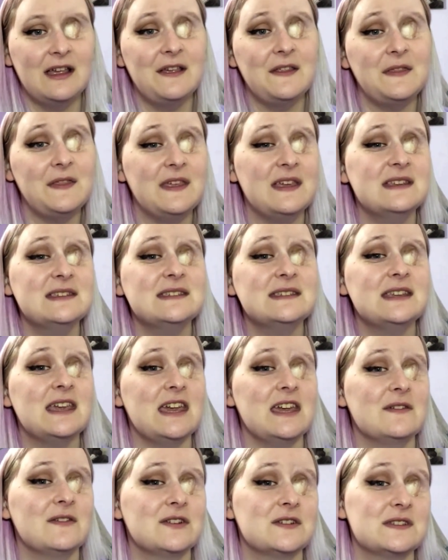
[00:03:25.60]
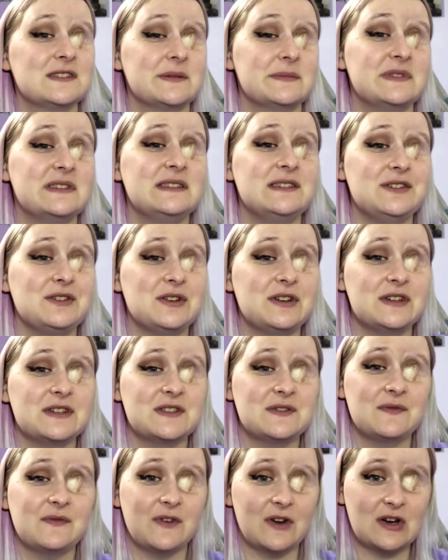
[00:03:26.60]
This gave her some
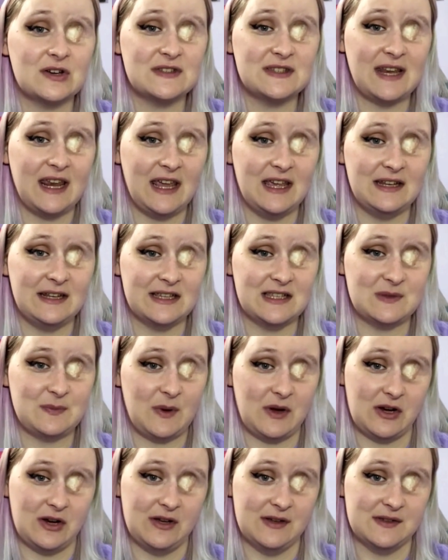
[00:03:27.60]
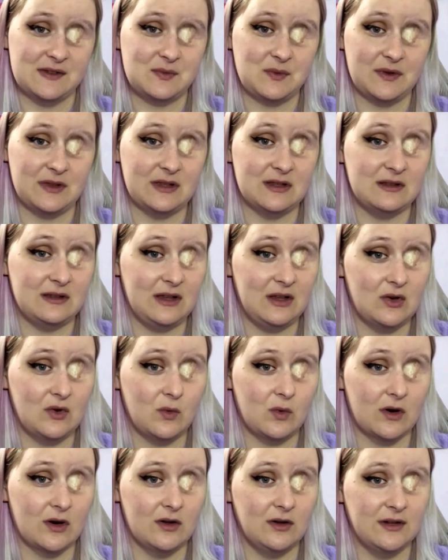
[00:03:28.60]
serious first-hand experience with the legal
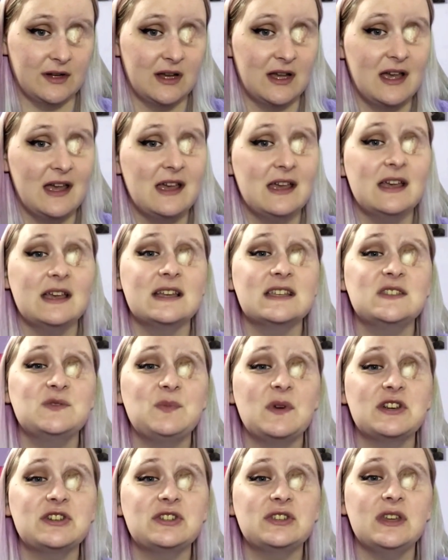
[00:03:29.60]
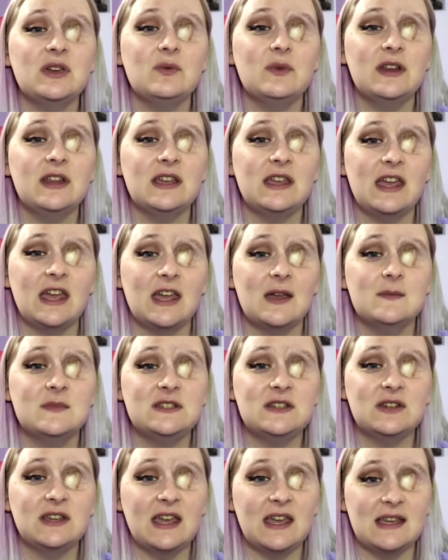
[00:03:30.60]
world, especially when it came
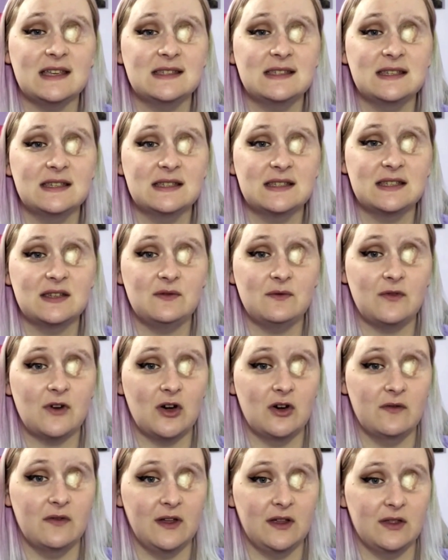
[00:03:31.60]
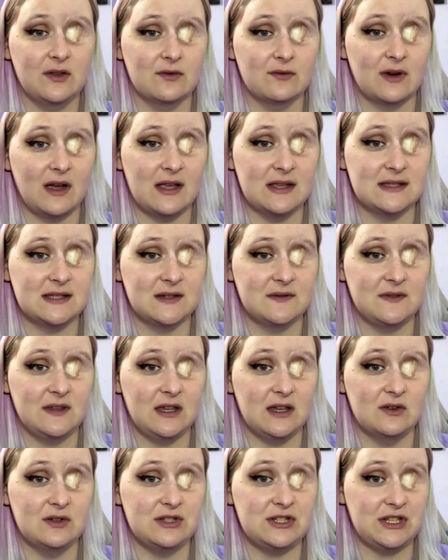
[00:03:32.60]
to cases involving the rights of
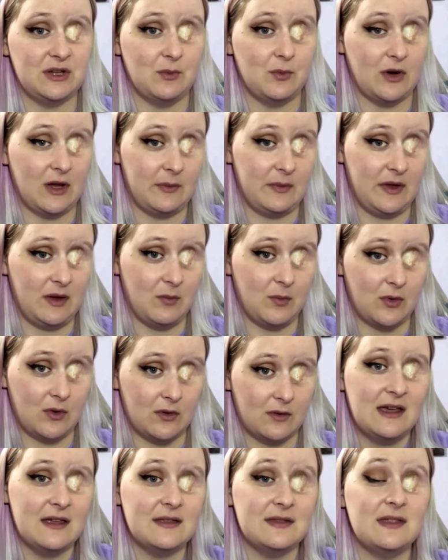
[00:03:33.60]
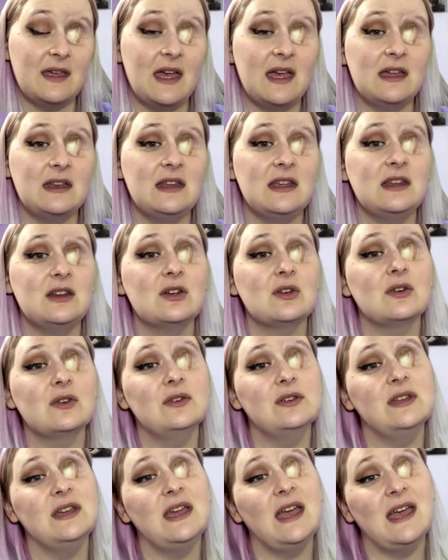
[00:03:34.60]
the Ojibwe people. Then, in
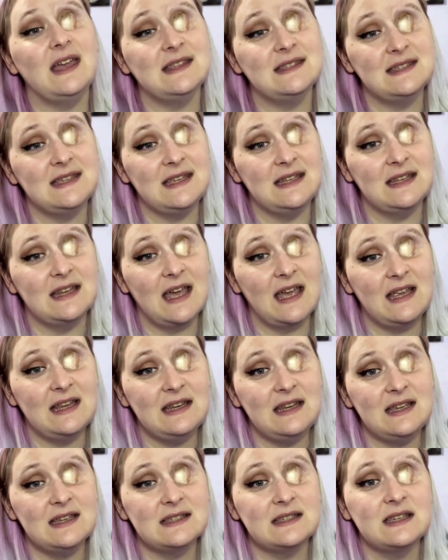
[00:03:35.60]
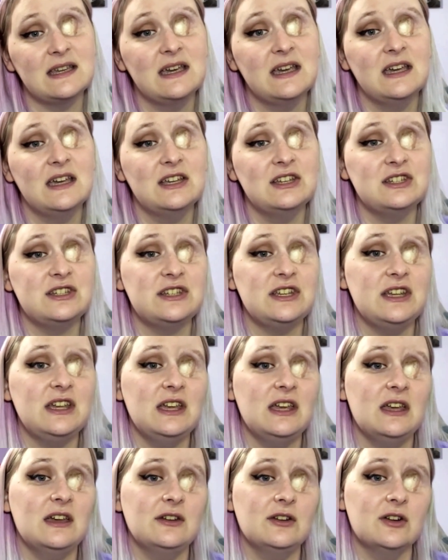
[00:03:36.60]
early 1890s,
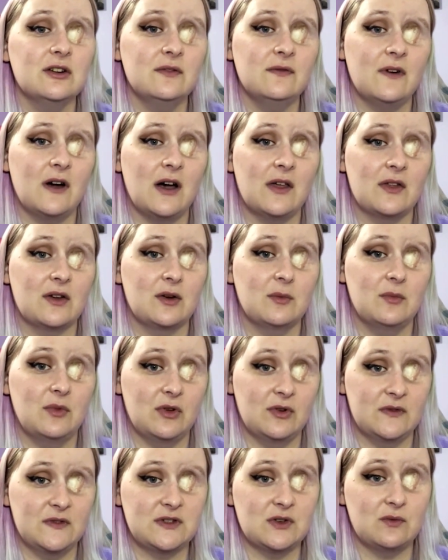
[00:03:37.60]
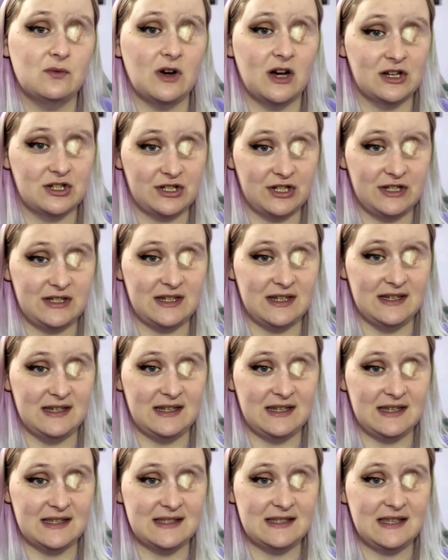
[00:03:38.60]
she and her father moved to Washington,
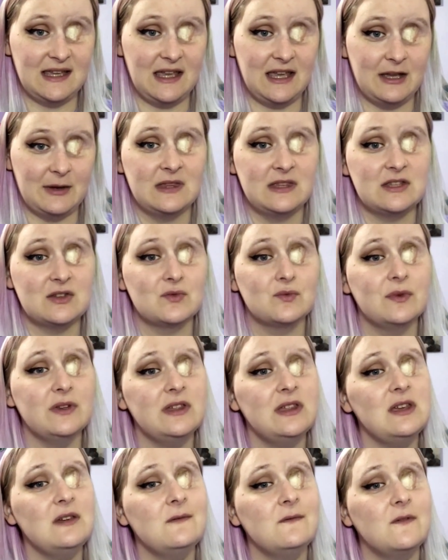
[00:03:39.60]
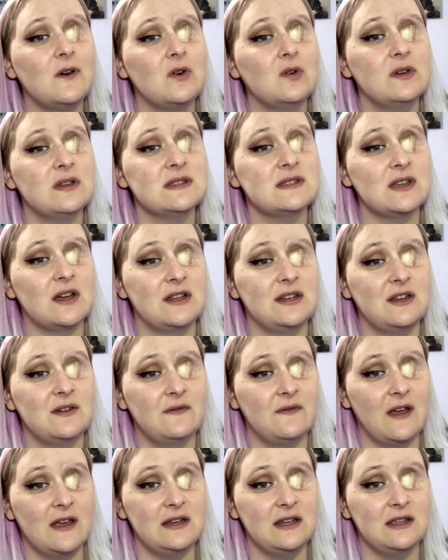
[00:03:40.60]
D.C. to really focus on
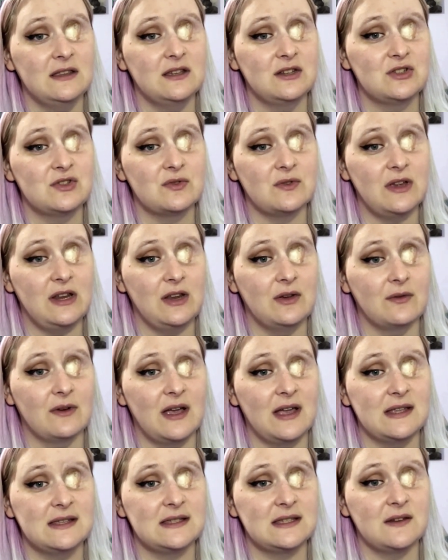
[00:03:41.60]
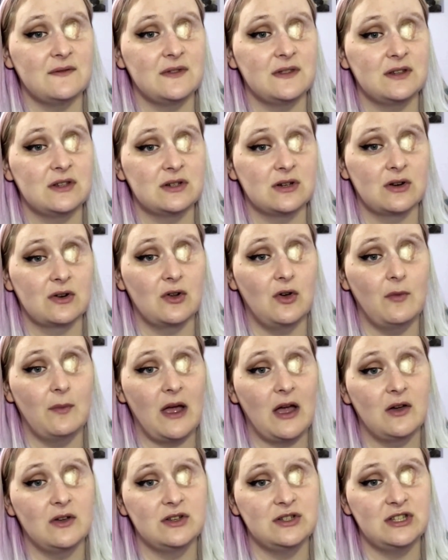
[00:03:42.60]
defending the treaty rights of the Turtle
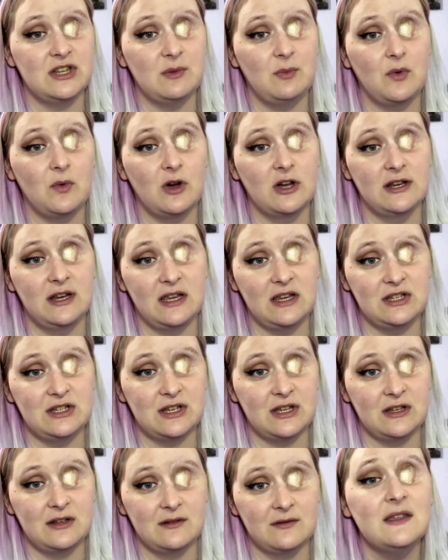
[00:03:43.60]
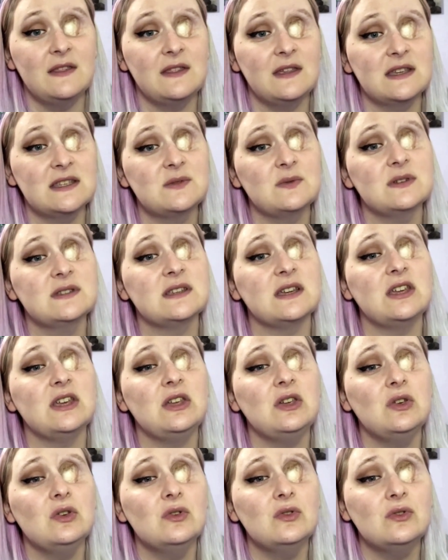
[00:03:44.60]
Mountain Chippewa Nation. This was a
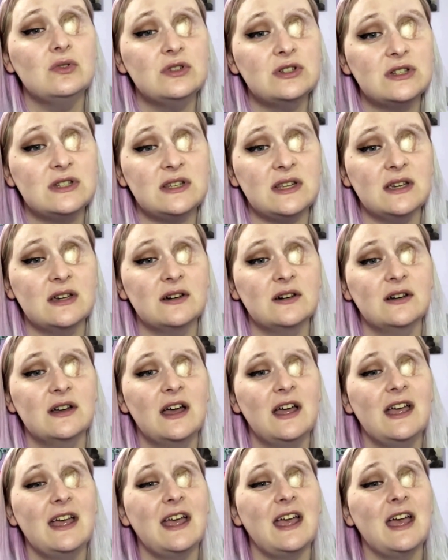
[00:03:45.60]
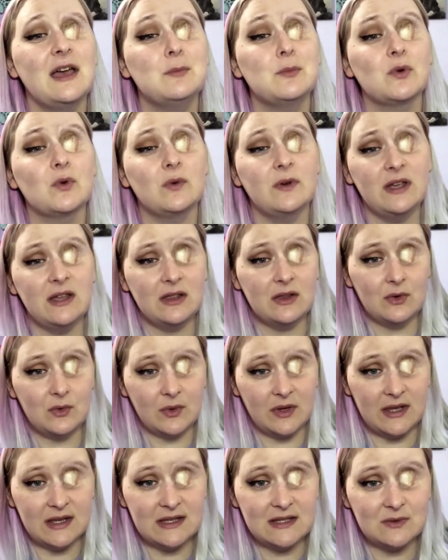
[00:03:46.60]
huge deal, and Marie
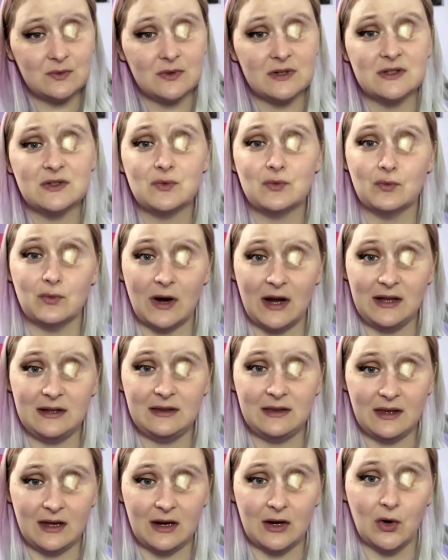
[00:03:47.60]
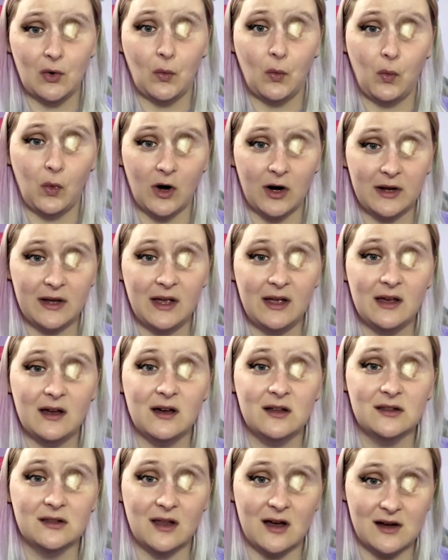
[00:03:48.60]
Louise was right there working
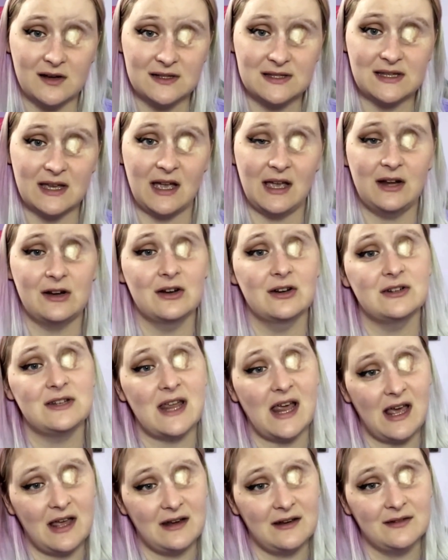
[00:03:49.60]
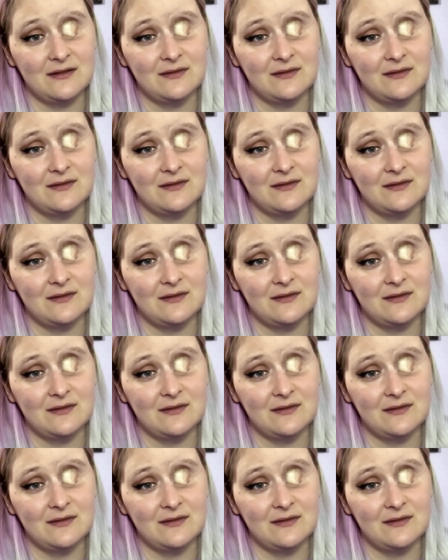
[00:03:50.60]
alongside her dad.